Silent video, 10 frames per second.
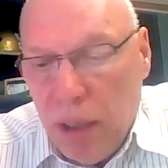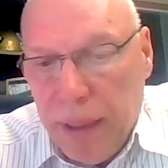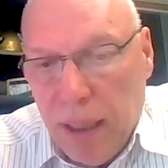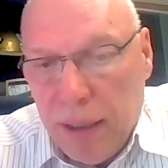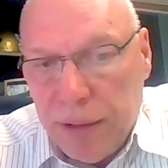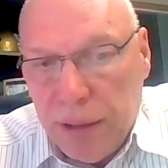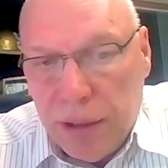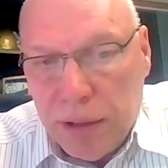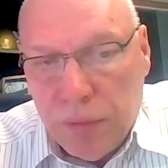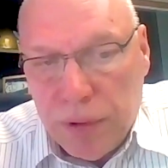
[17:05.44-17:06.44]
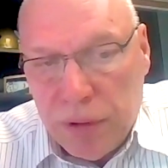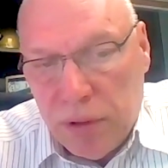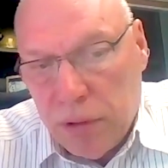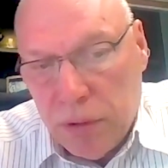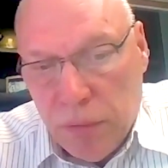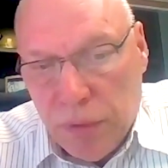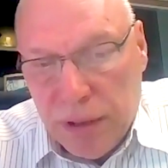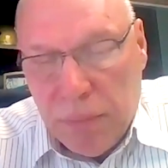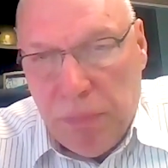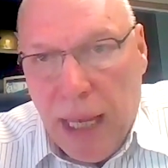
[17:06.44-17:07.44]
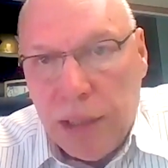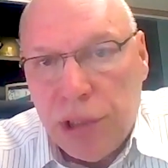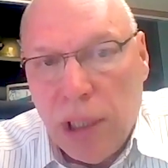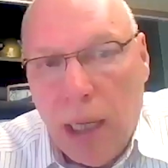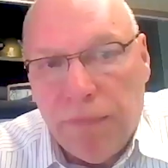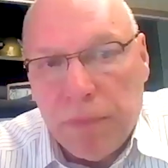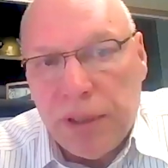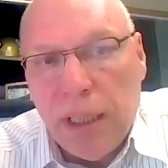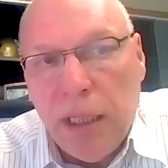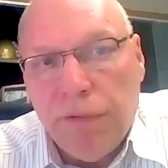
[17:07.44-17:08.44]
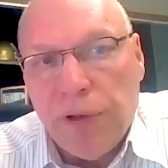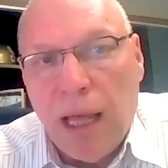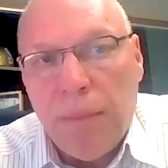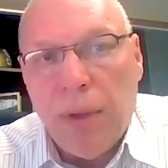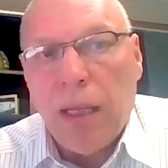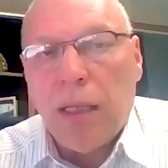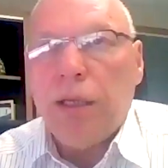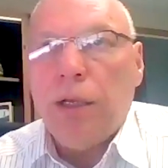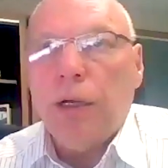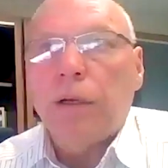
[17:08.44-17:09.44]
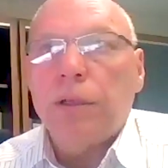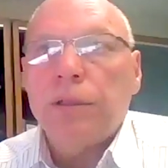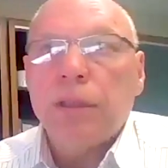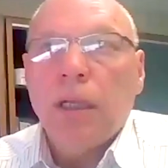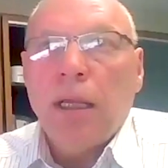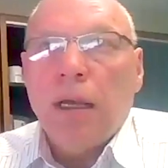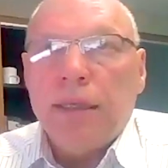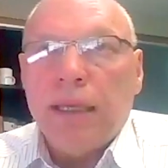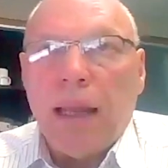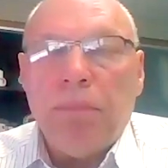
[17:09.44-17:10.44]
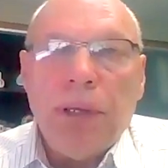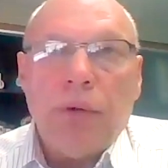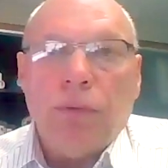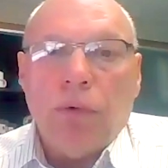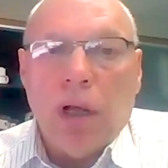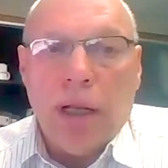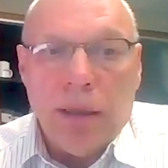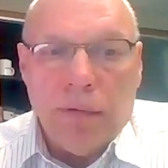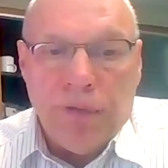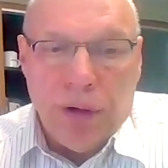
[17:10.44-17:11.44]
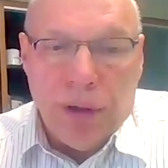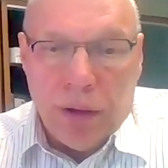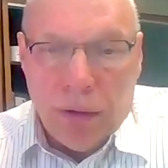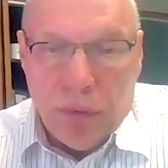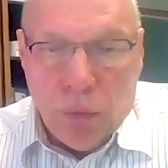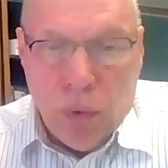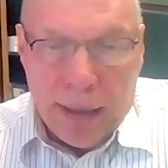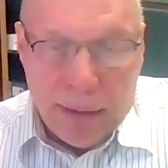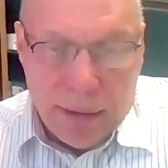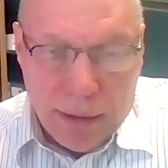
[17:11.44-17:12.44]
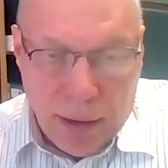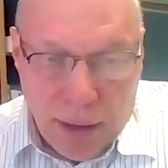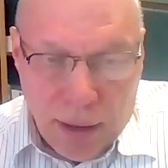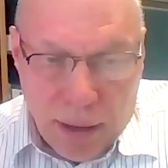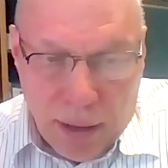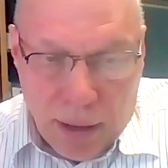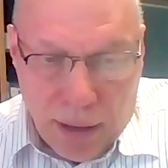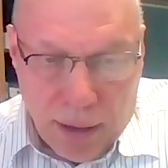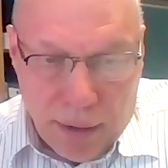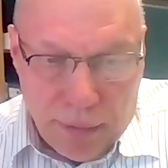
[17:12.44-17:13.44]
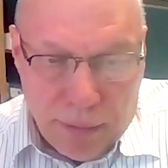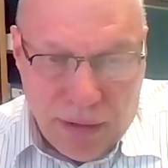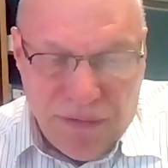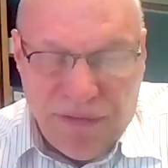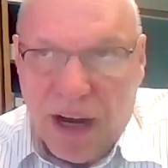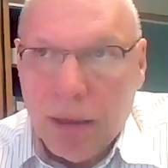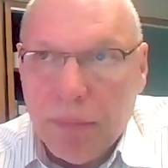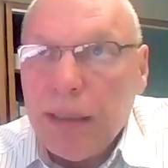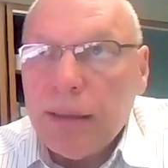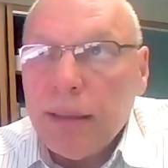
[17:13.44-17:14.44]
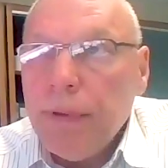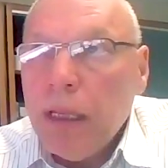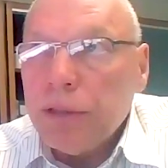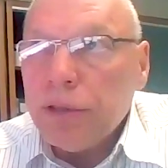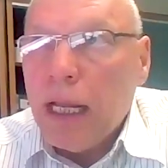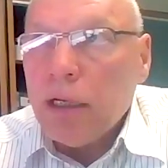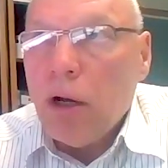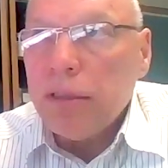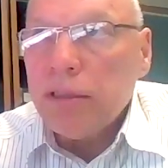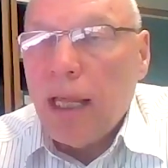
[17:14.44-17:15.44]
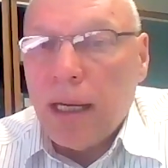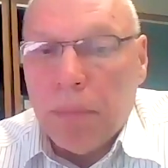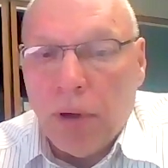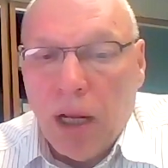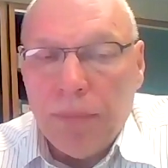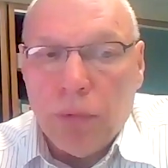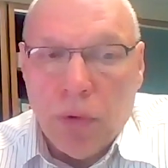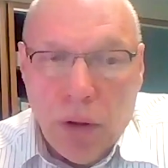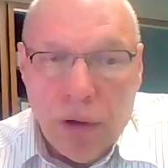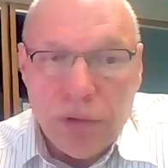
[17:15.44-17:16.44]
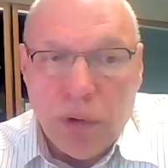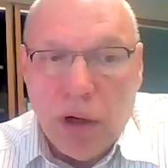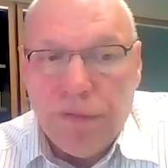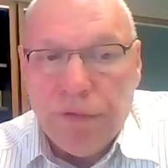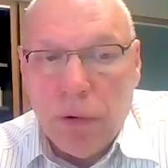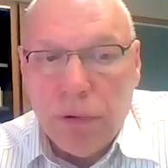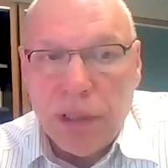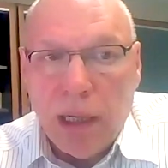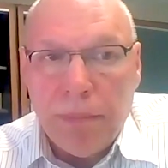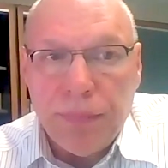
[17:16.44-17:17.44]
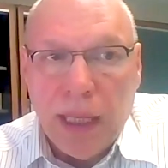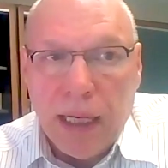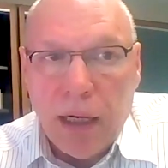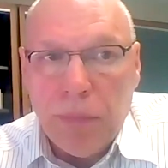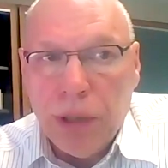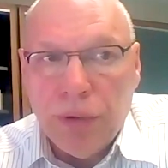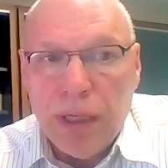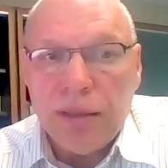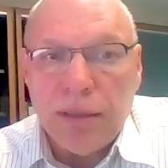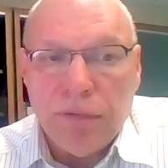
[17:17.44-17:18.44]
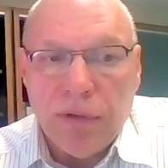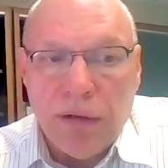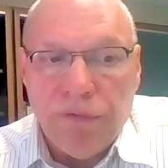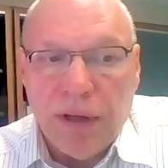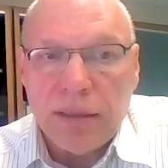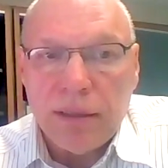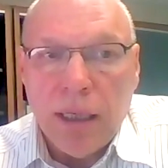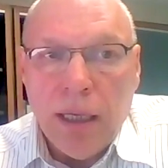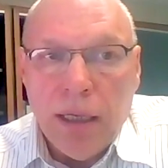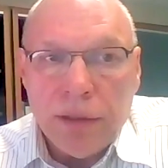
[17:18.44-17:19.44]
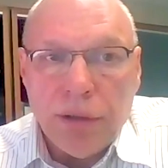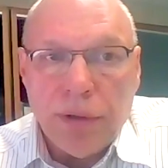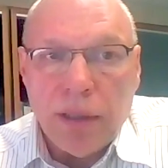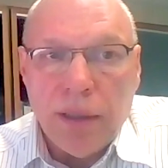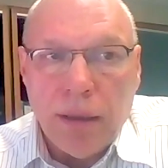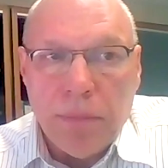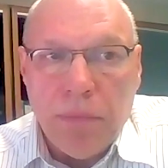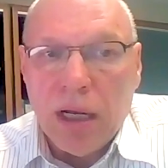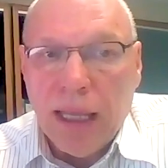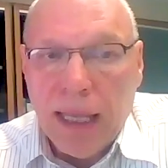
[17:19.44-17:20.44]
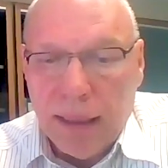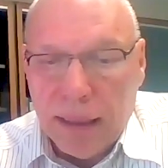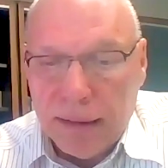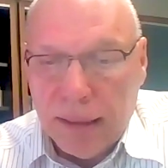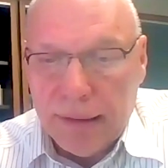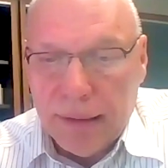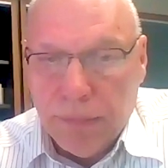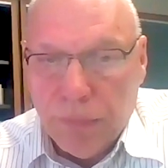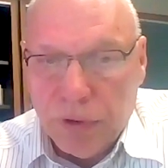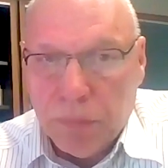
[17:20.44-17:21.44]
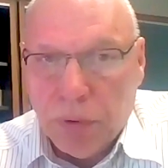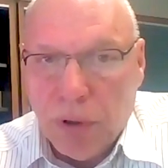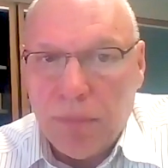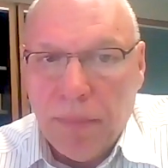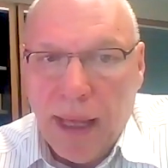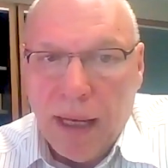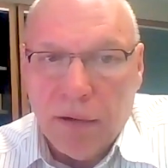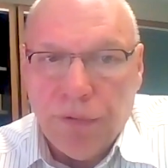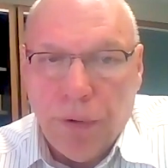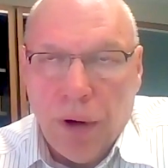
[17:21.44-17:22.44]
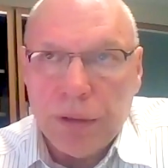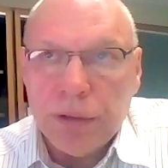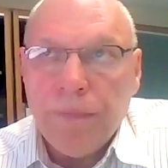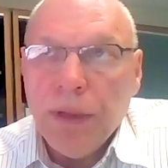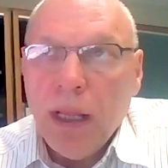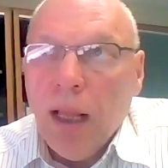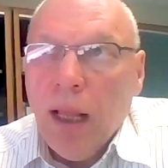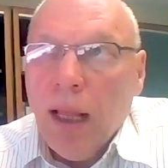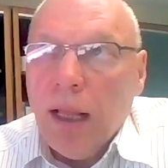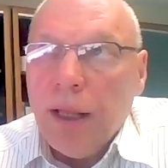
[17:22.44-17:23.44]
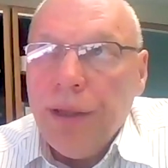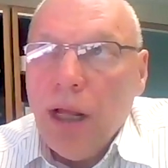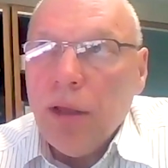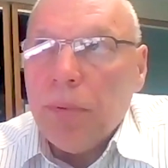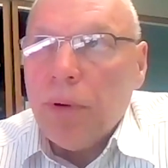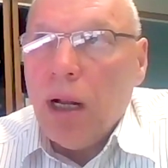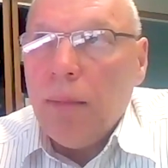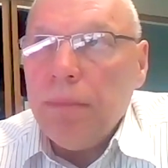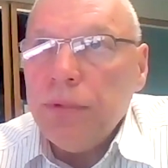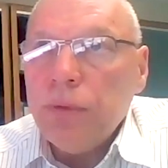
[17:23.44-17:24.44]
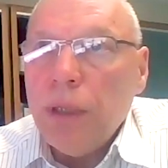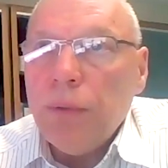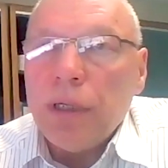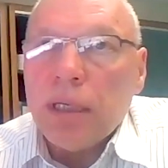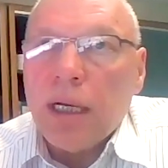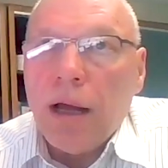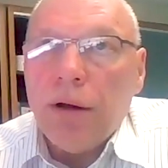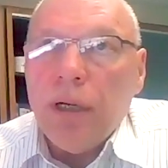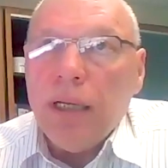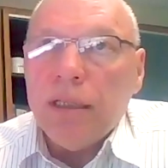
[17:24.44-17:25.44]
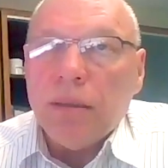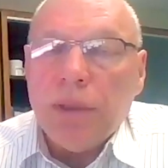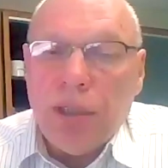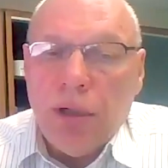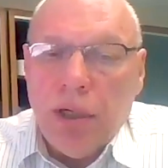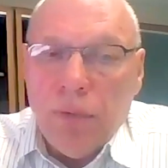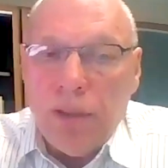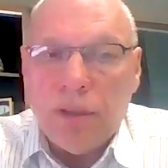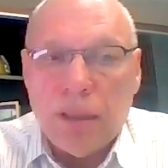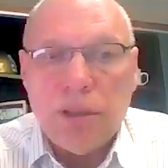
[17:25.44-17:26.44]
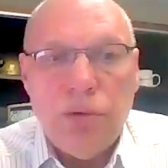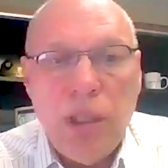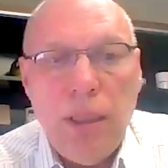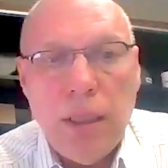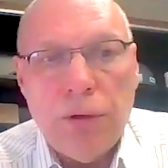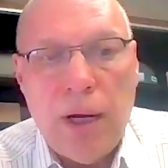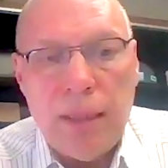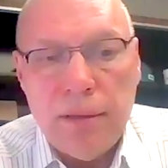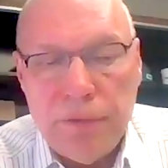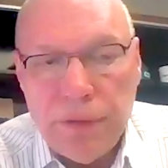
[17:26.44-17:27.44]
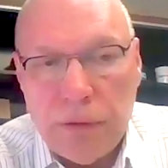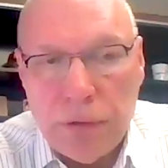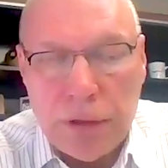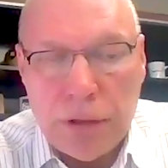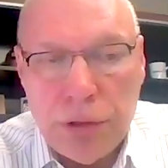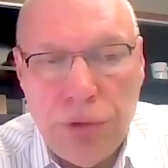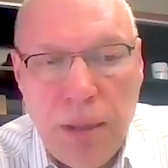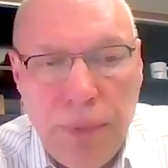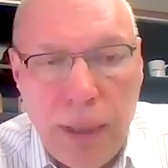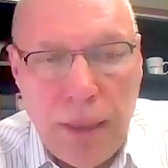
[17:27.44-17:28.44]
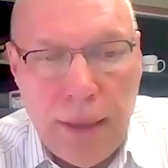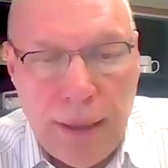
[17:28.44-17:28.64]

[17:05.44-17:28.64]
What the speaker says: because it just was in bad shape from sitting for that many years, not being run in a very wet environment. So that caused a lot of problem. The rollers were all froze up. That had to be greased and fixed. So the muck handling system was problematic for us. The other problems we were encountering is the material was extremely aggressive. It was extremely